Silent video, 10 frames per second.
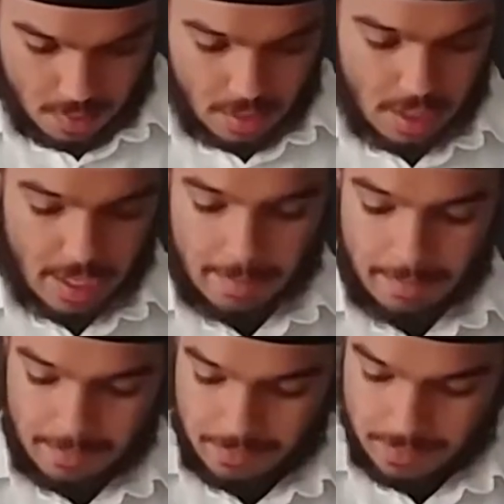Yeah,
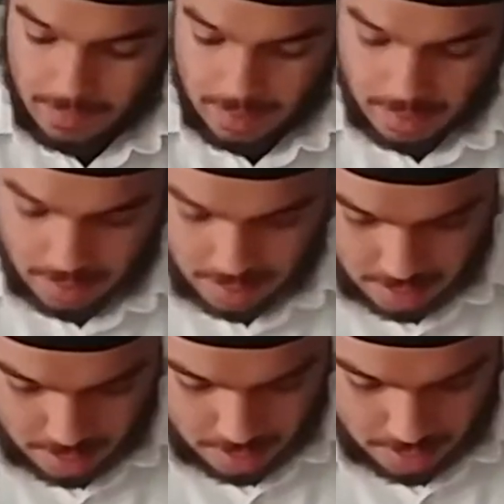
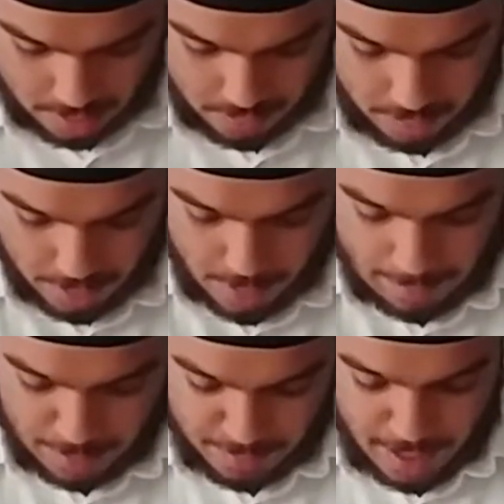I'm gonna wrap
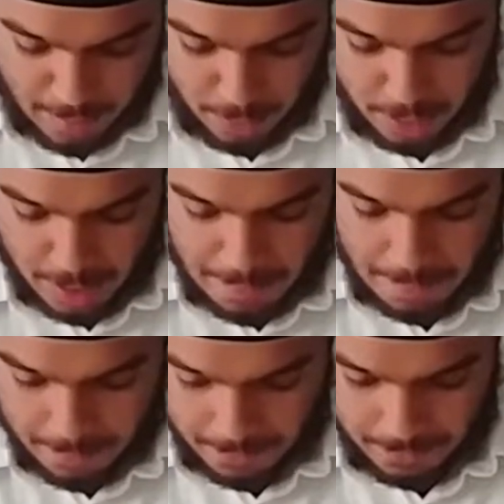this bad boy up.
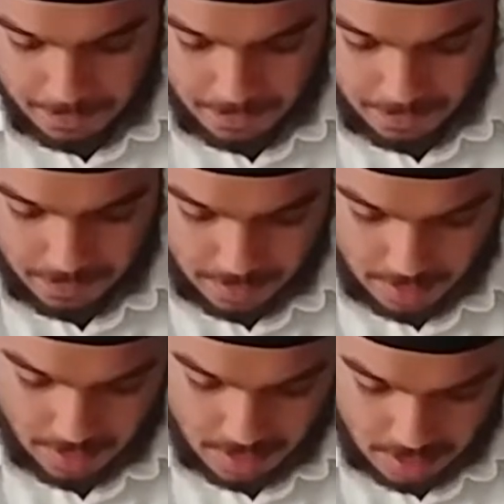
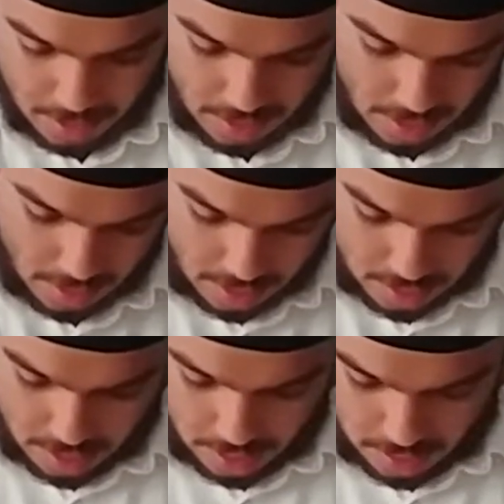
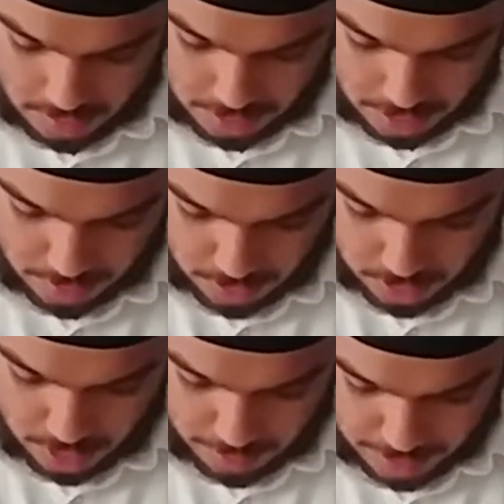I'm just gonna mold
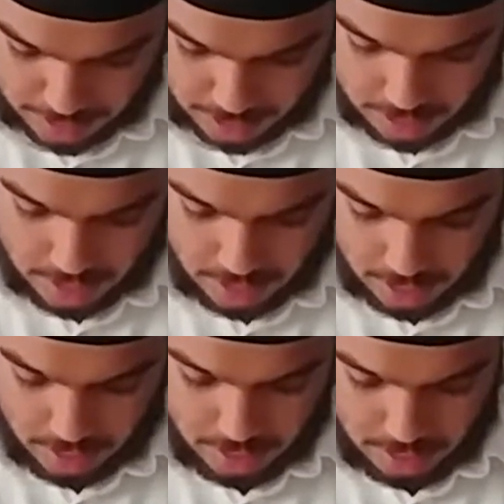it up again and kind
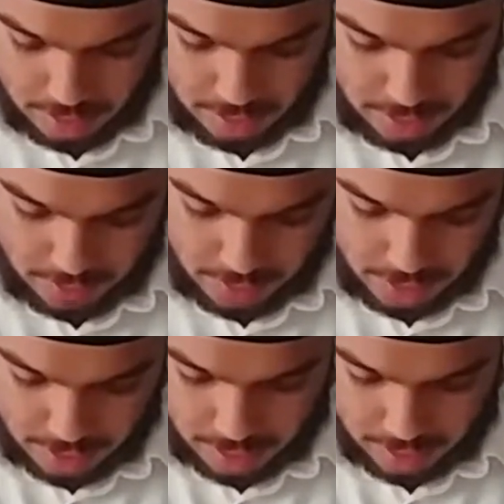of strip it
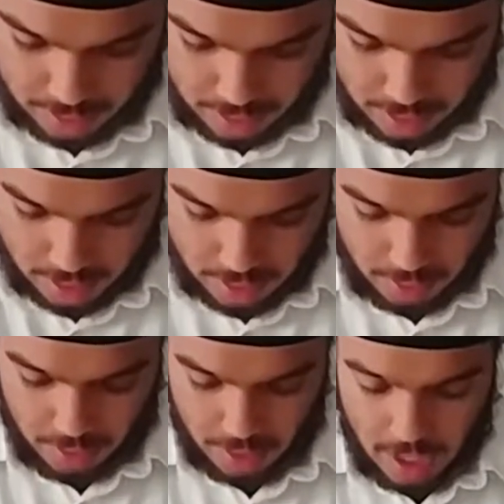in there.
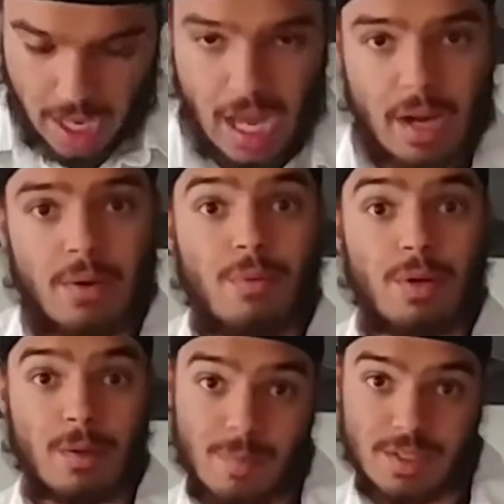And we're
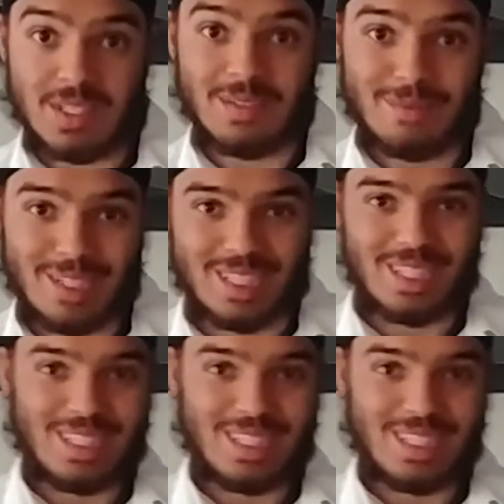gonna place it in the fridge.